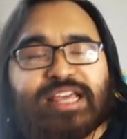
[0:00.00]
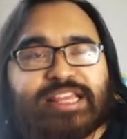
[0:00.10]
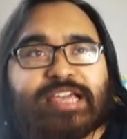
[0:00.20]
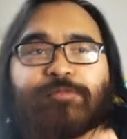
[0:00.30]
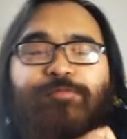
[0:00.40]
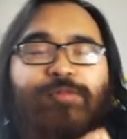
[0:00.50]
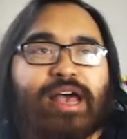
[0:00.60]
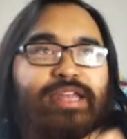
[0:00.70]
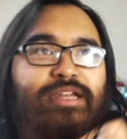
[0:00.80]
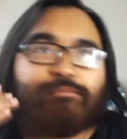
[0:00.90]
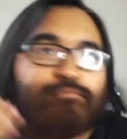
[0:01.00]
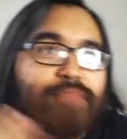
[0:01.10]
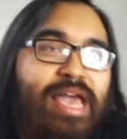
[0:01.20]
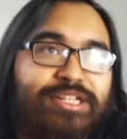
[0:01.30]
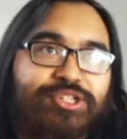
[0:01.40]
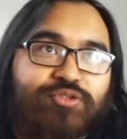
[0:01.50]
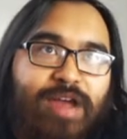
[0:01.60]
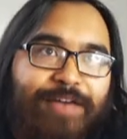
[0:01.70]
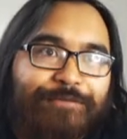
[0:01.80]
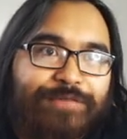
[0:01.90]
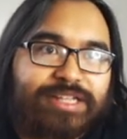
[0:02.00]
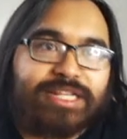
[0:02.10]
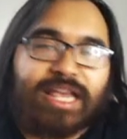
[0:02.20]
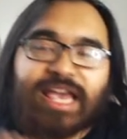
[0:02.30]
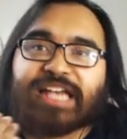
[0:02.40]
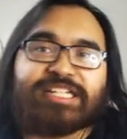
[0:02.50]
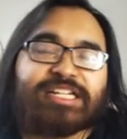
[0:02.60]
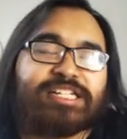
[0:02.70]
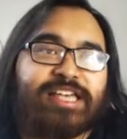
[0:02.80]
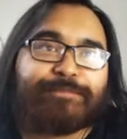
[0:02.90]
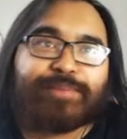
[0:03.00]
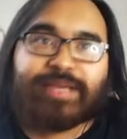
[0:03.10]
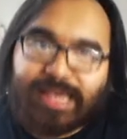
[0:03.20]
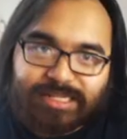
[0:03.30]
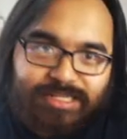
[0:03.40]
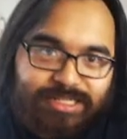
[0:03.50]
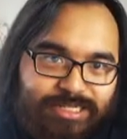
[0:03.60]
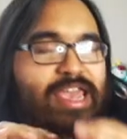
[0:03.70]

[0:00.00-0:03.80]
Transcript: that can run max graphics at 60 FPS.